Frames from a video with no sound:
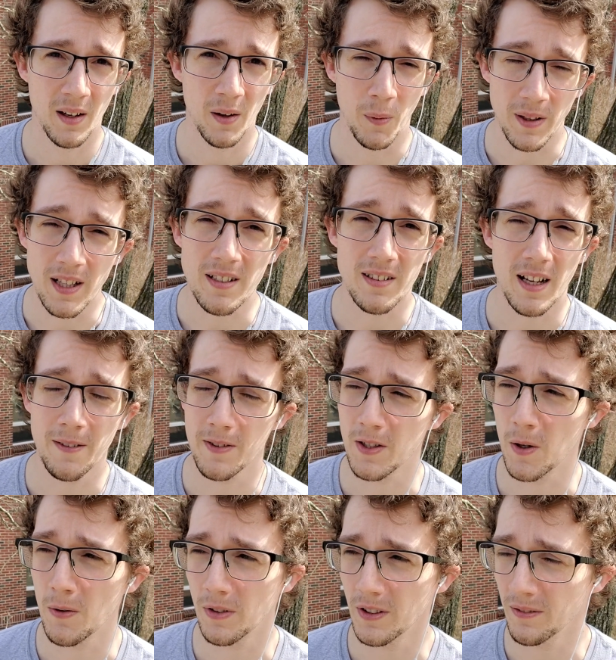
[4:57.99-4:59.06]
When this life is
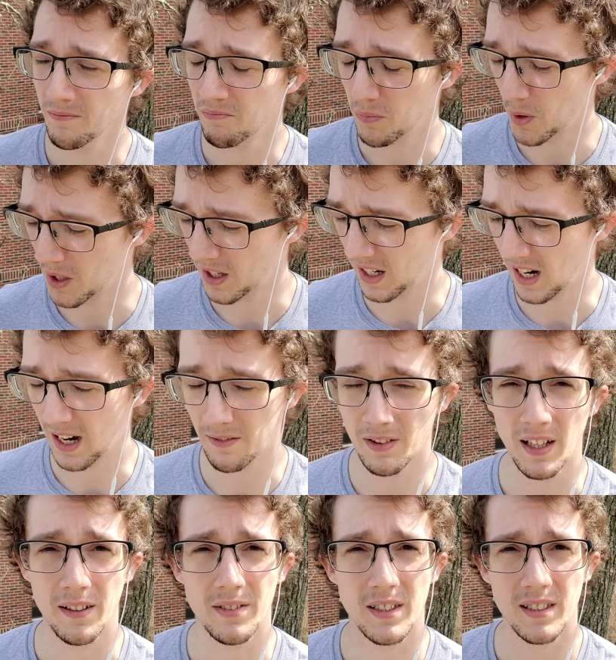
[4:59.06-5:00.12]
over, what are you gonna have
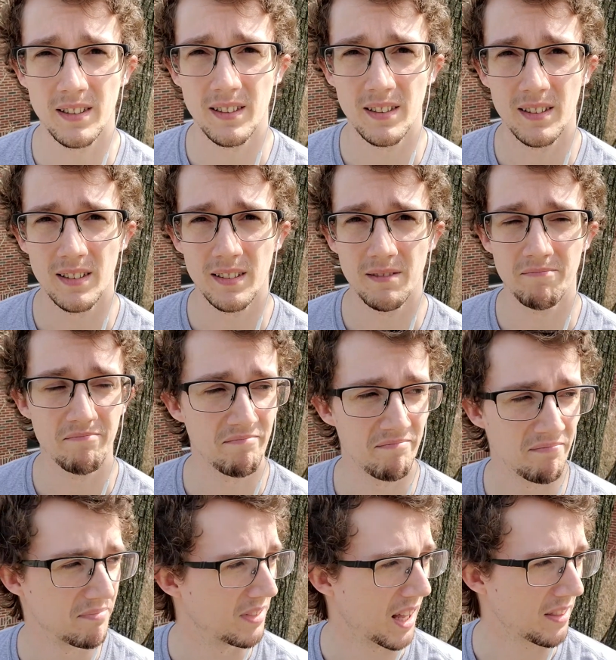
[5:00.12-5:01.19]
left?
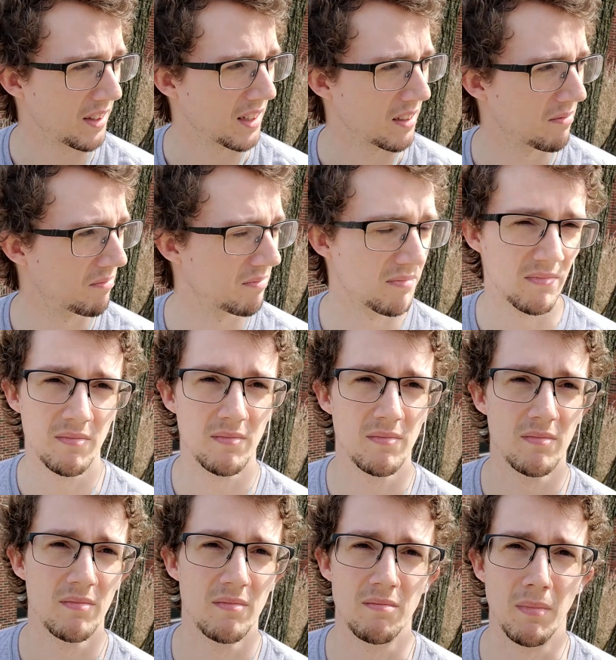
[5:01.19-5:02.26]
Nothing.
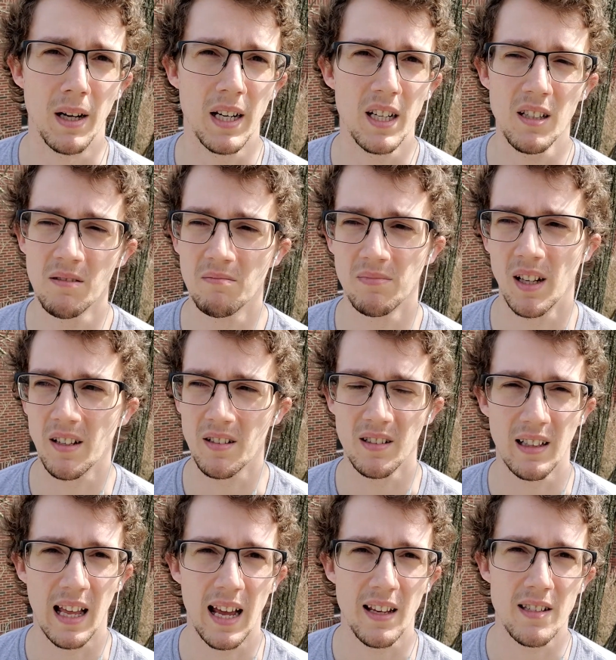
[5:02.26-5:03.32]
Money, that
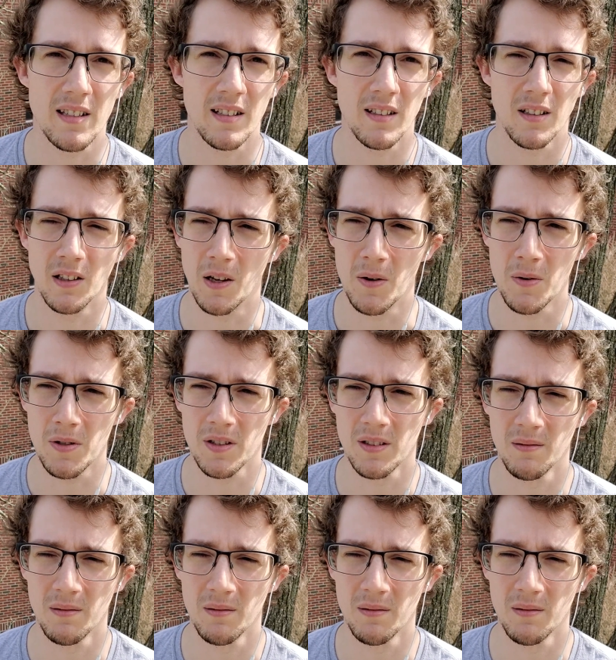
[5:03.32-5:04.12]
doesn't last. Clothes,